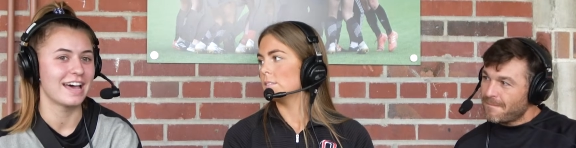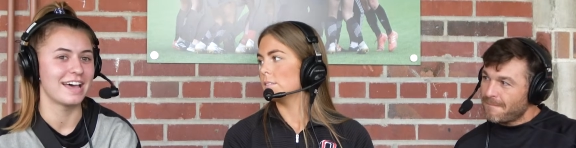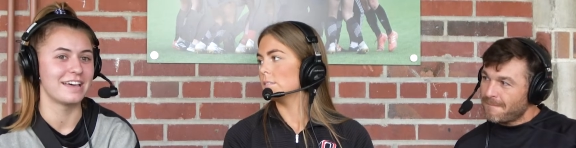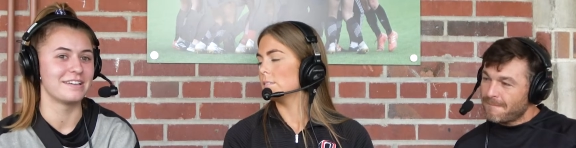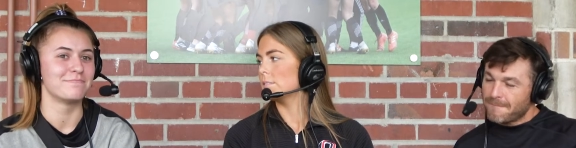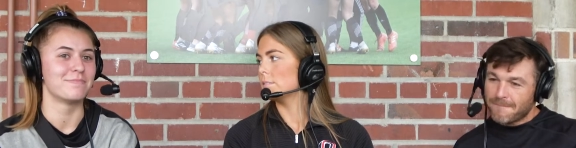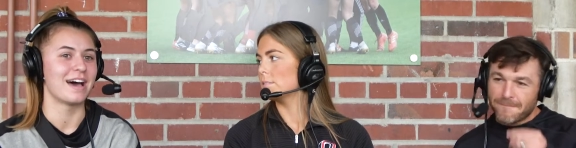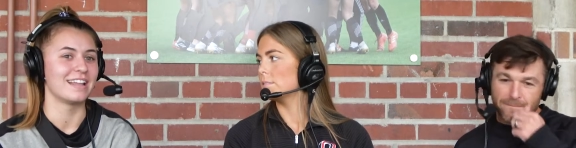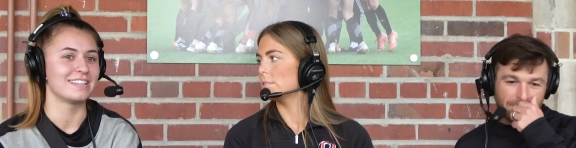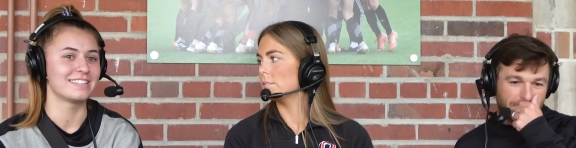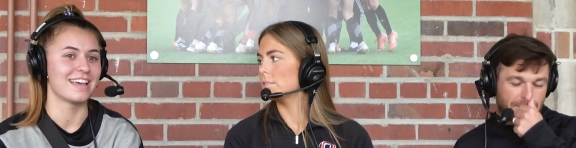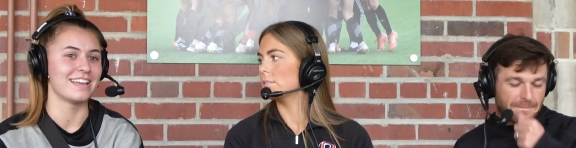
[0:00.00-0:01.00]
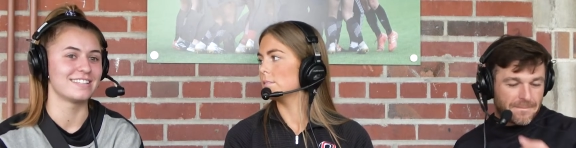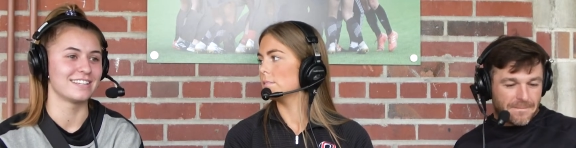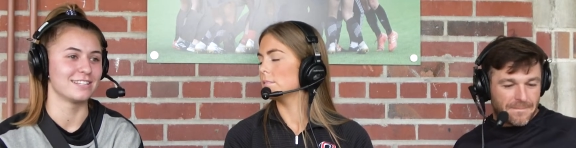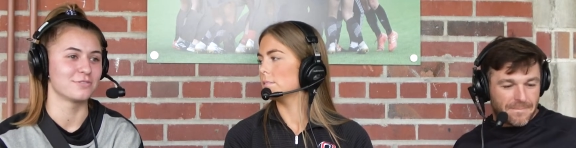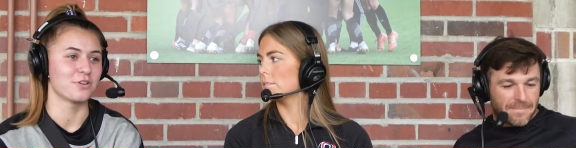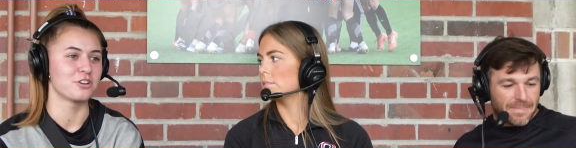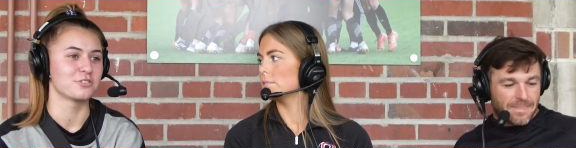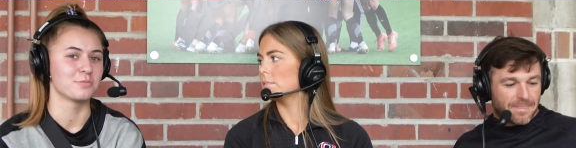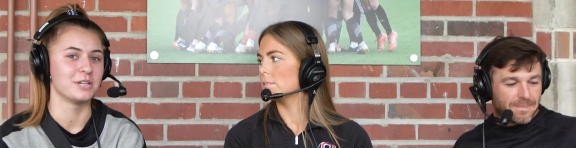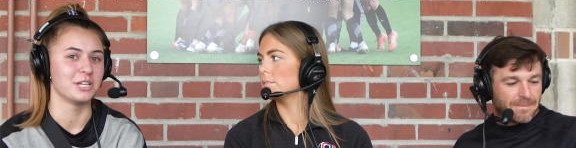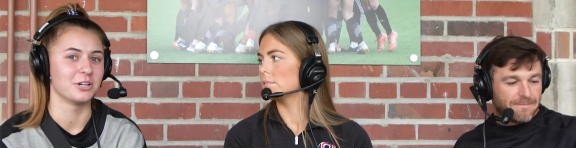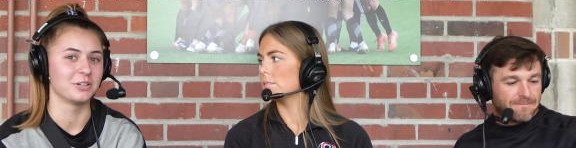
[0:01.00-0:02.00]
Speaker 1: that mindset since
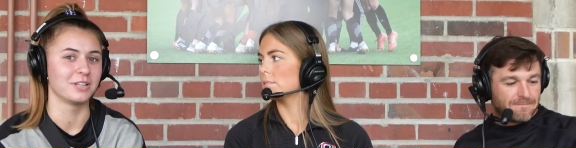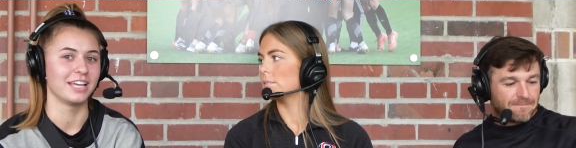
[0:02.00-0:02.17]
freshman year.